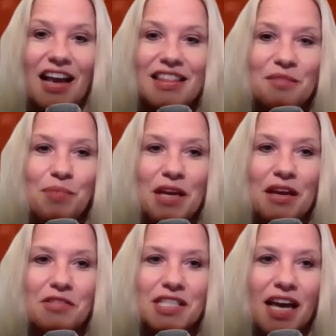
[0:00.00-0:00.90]
I think
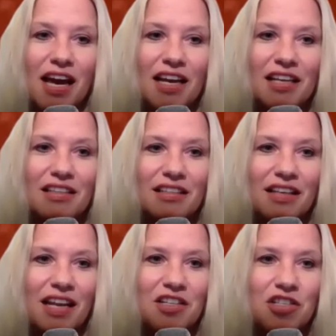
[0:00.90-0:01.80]
being outside,
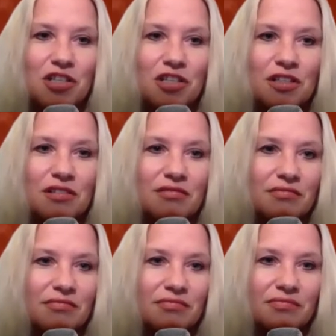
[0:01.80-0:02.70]
nature,
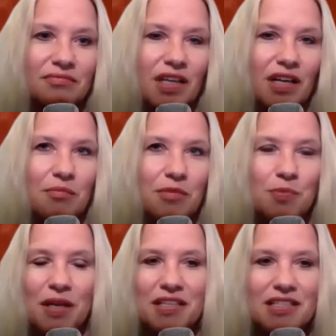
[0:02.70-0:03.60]

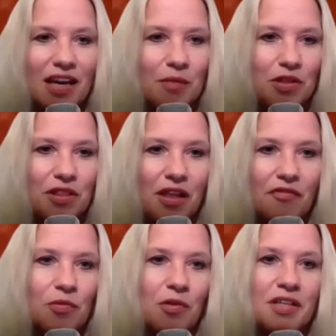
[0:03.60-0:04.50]
spending time with
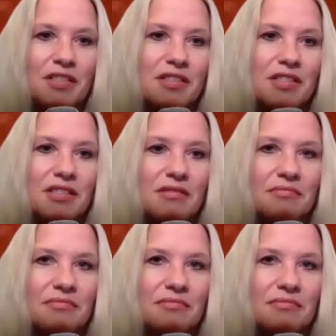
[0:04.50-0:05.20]
loved ones,